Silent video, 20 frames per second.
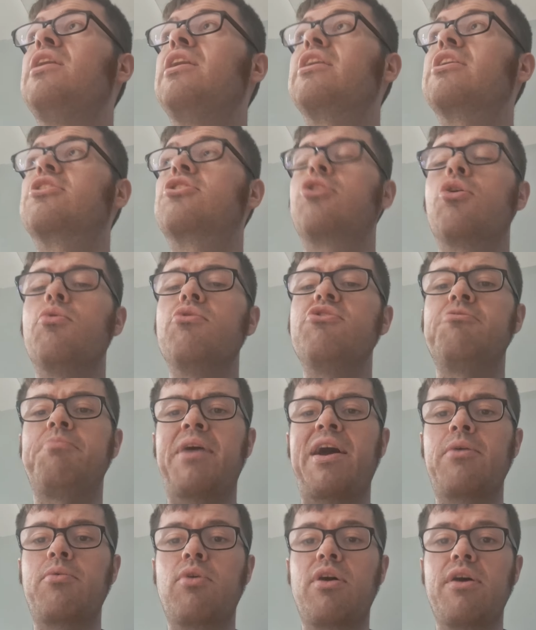encouraged
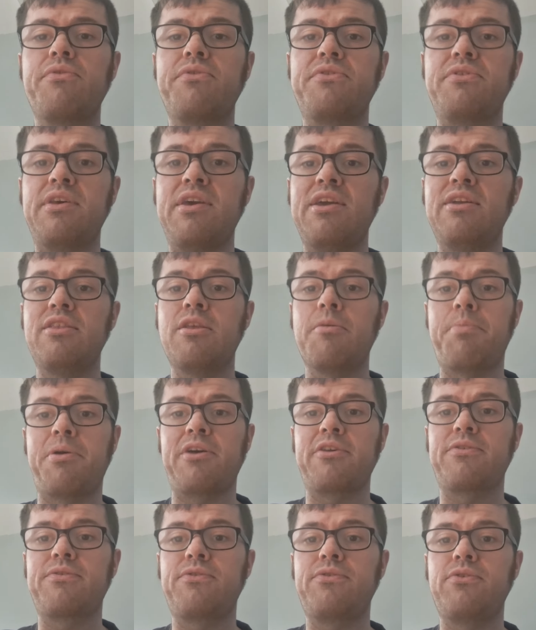by what I've seen in the
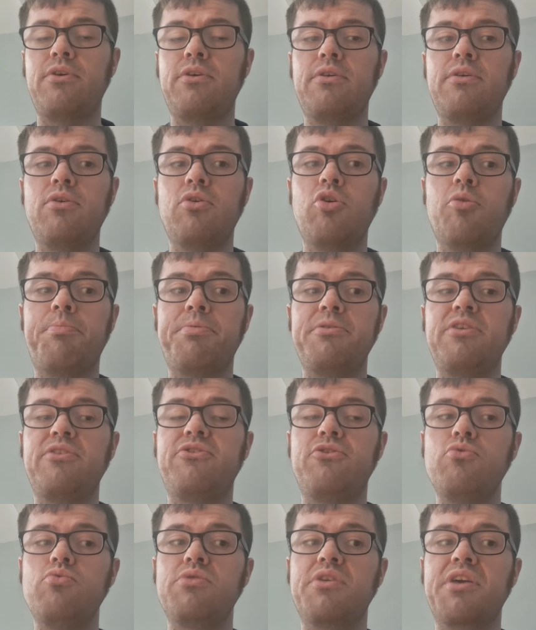past opening
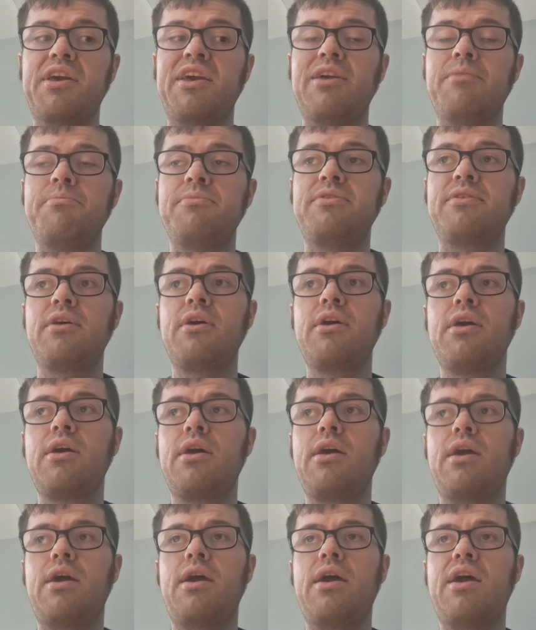two games,
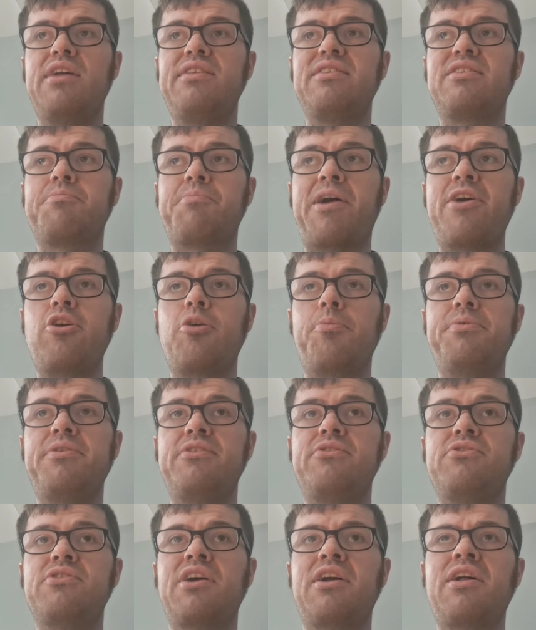despite the
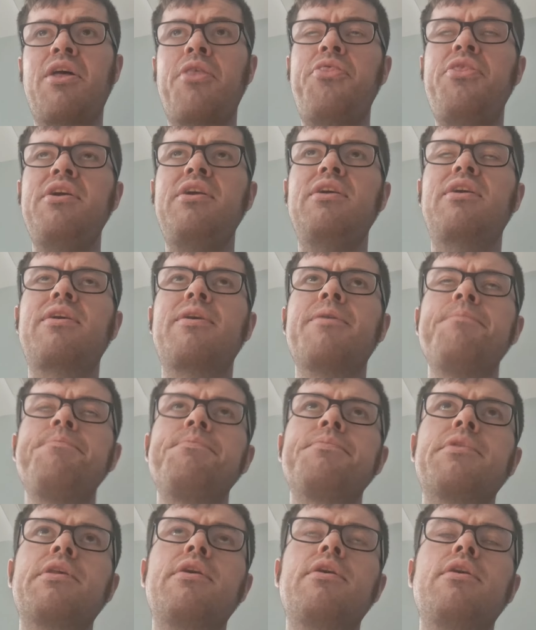opposition. And I think
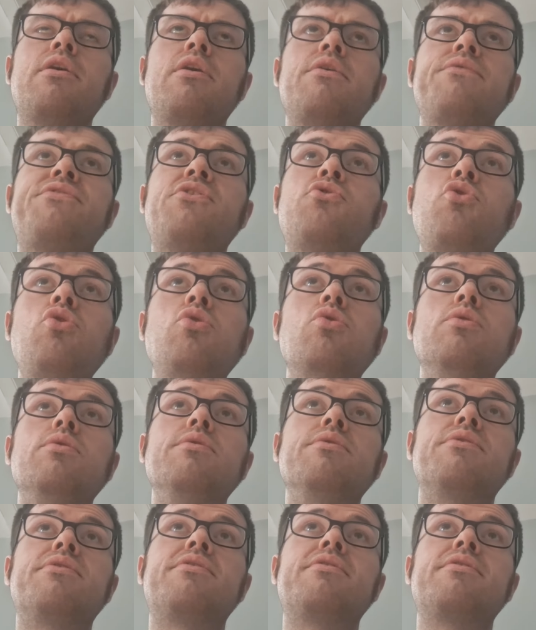for
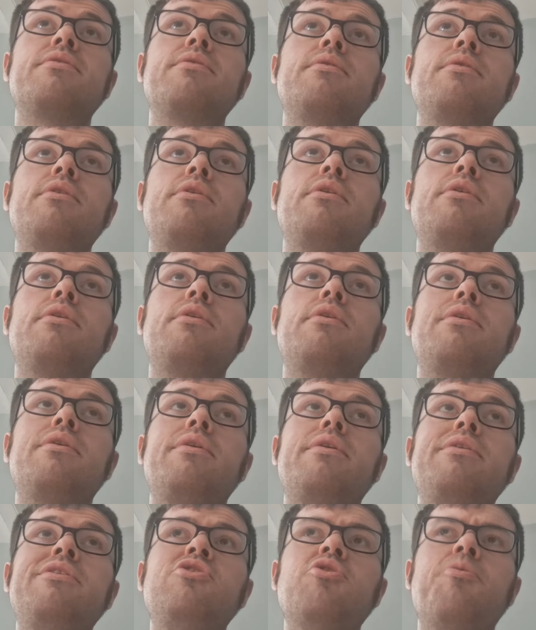us,
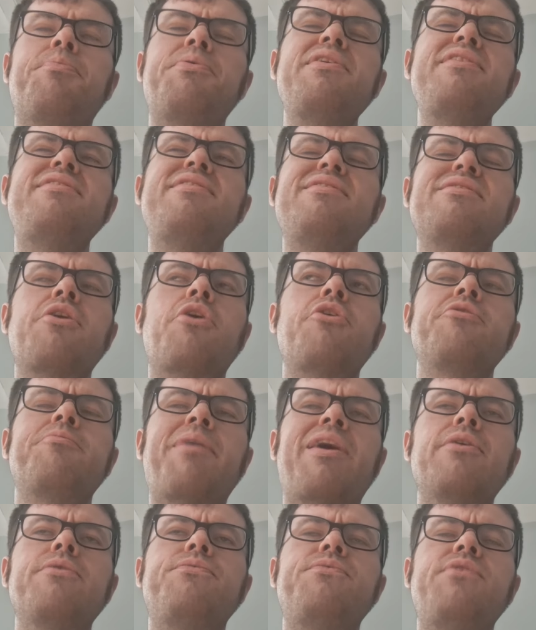you know, pre-season is always
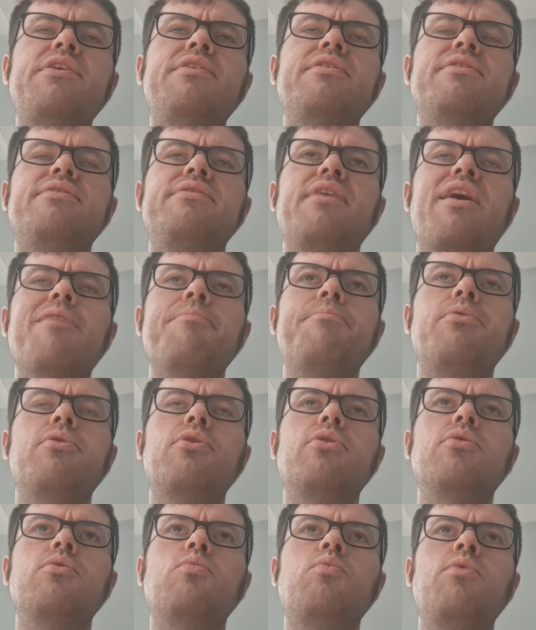about fitness, yeah,
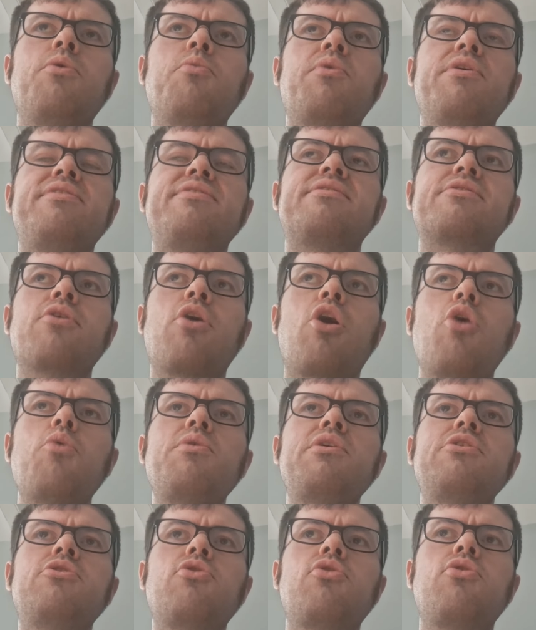but we're
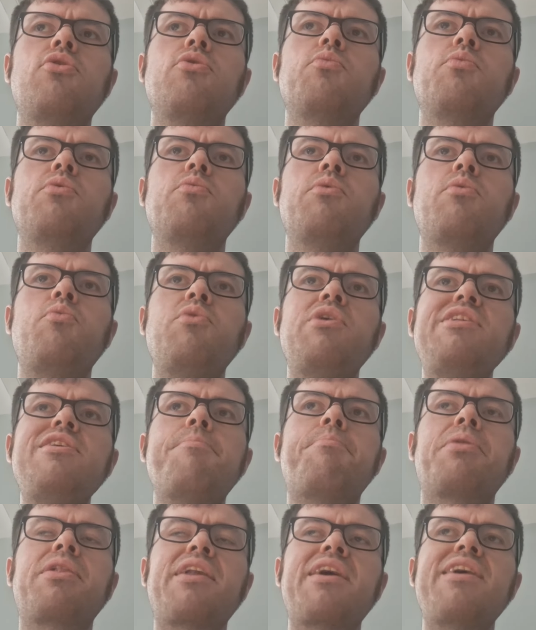scoring goals, we're
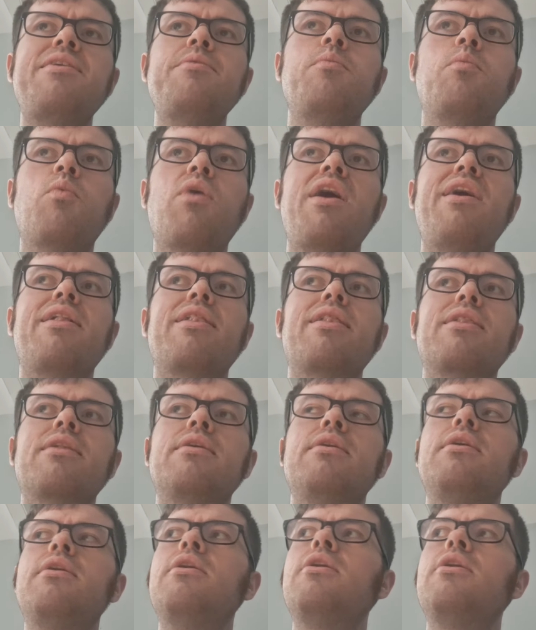really playing well.